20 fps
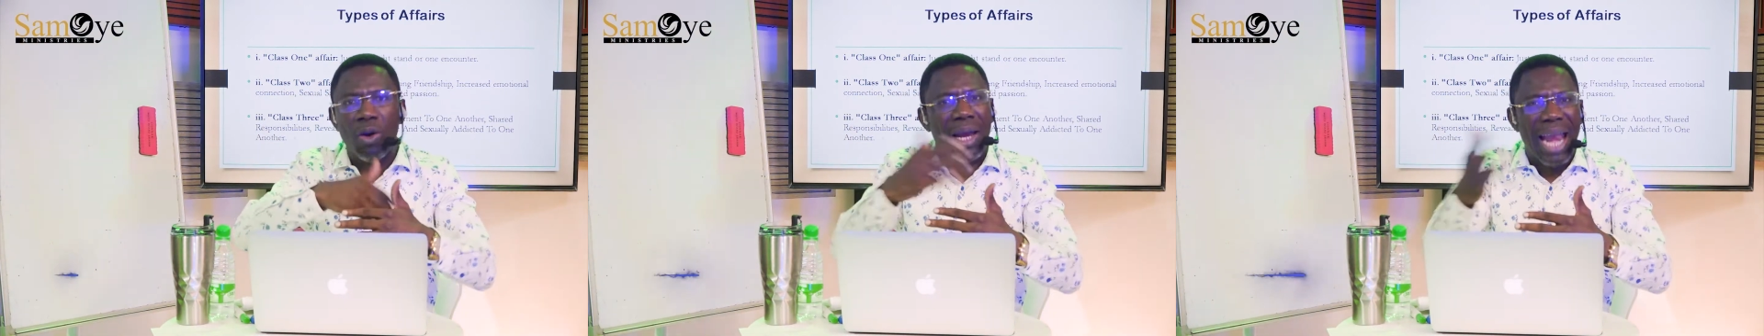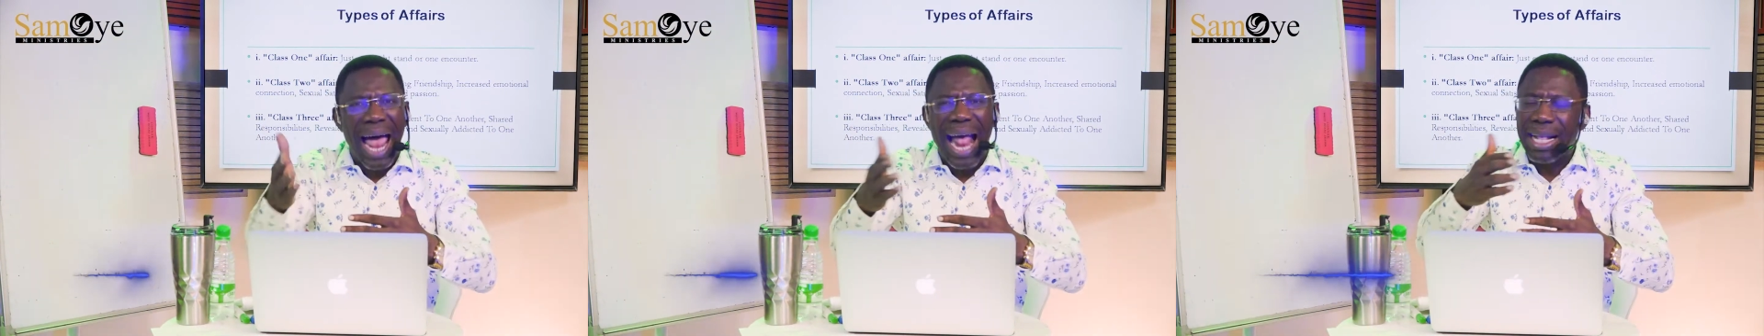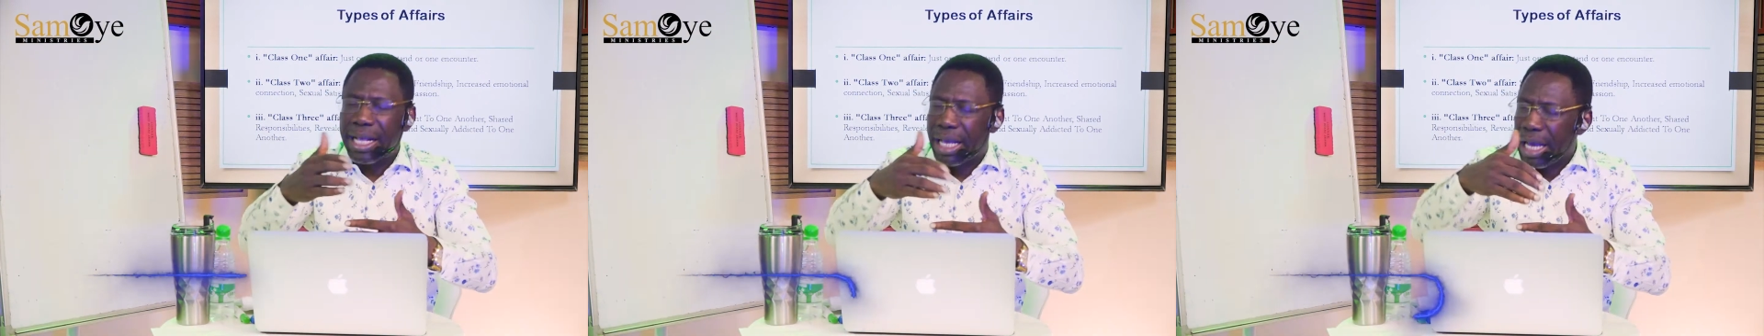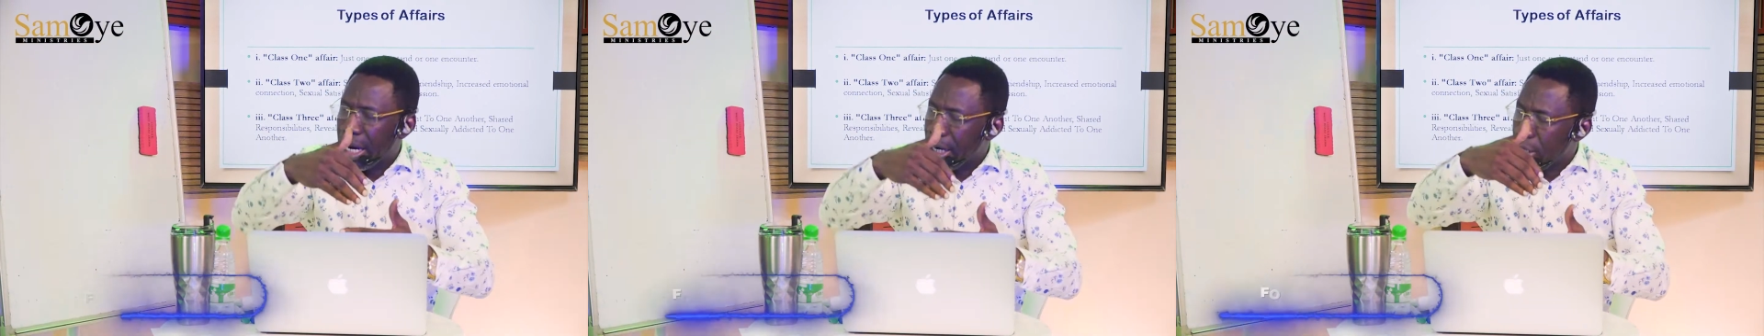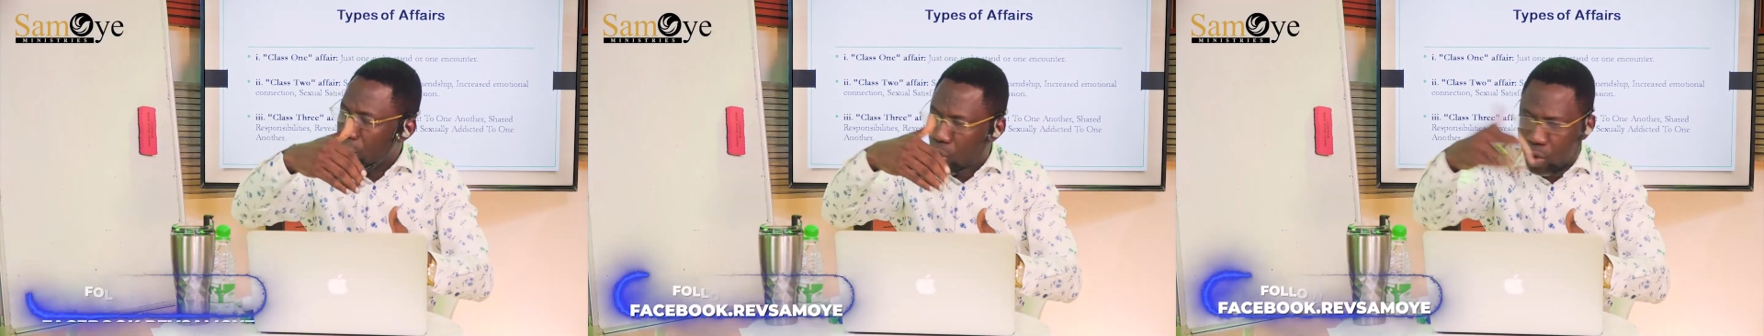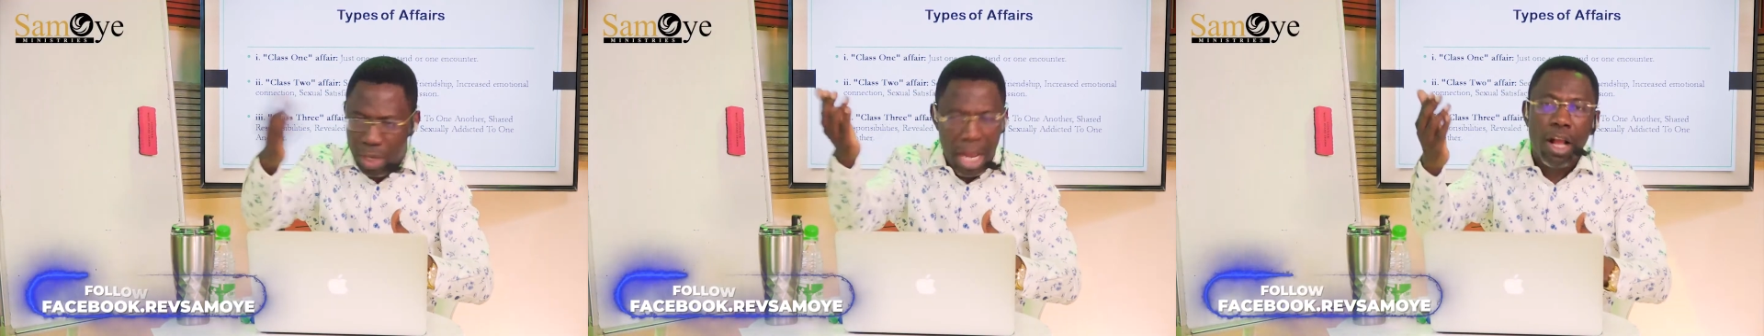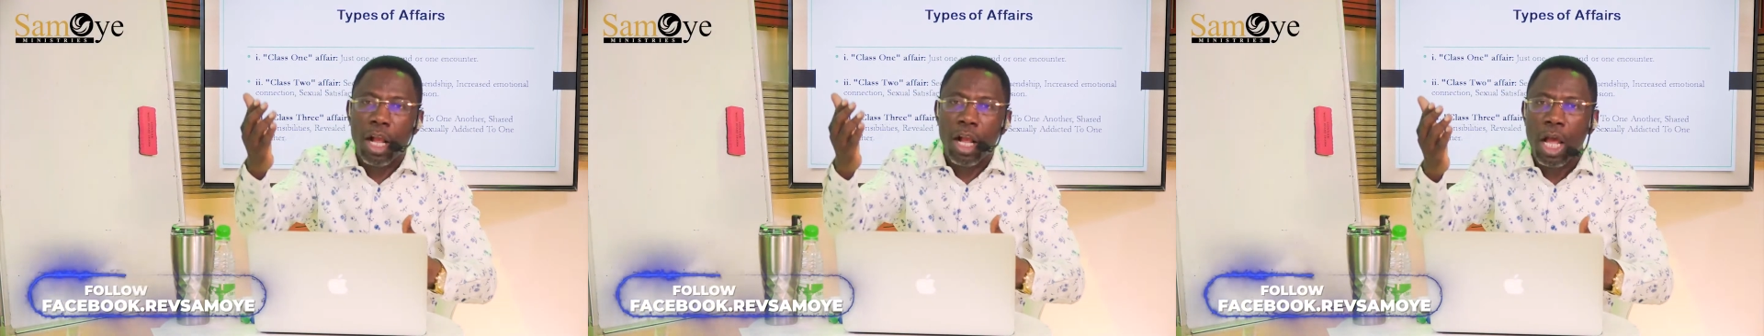like it, you
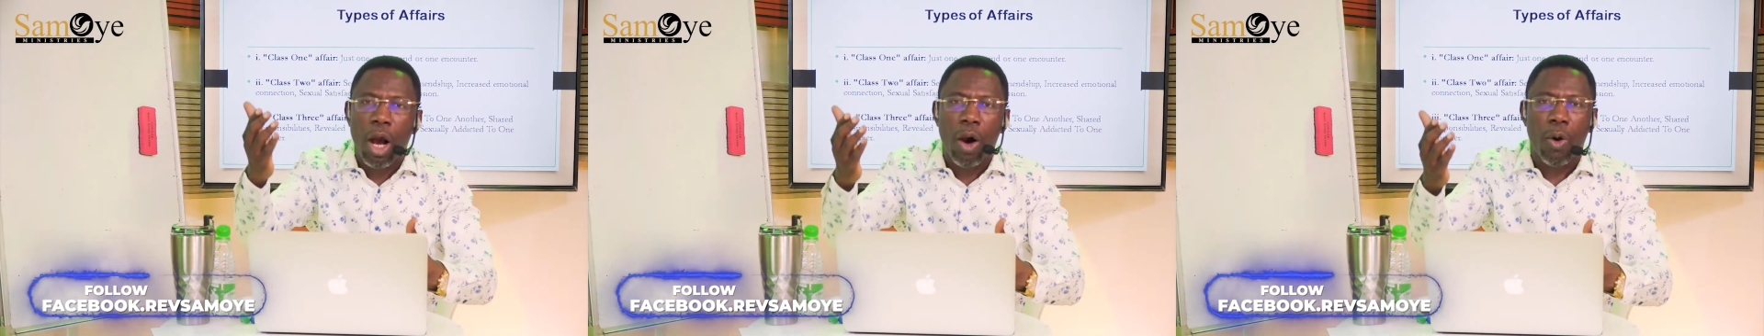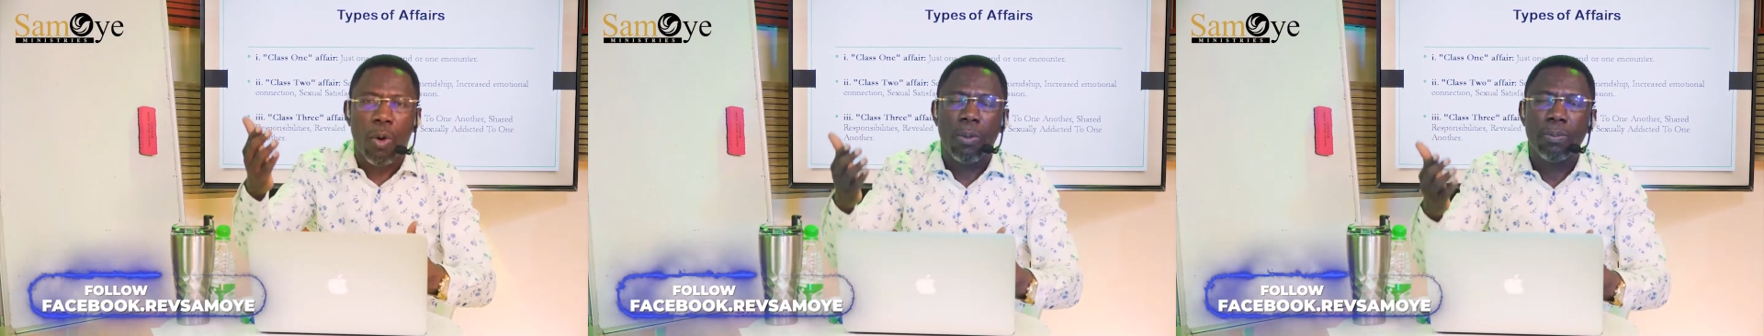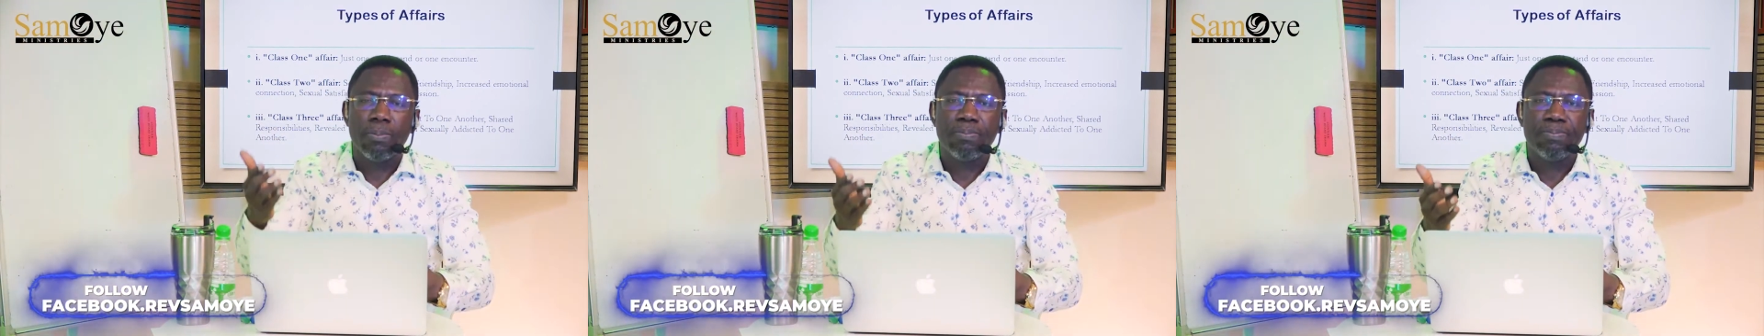can go.